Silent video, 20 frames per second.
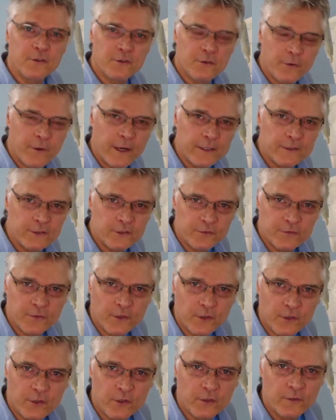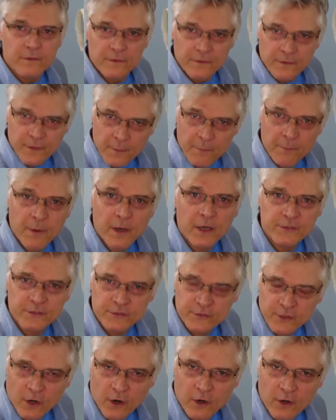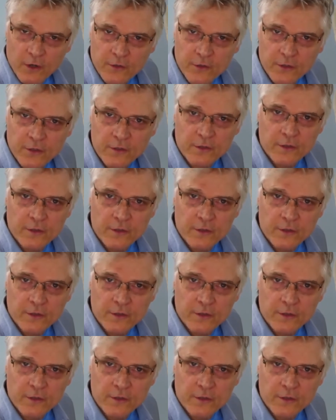transfer the bust dart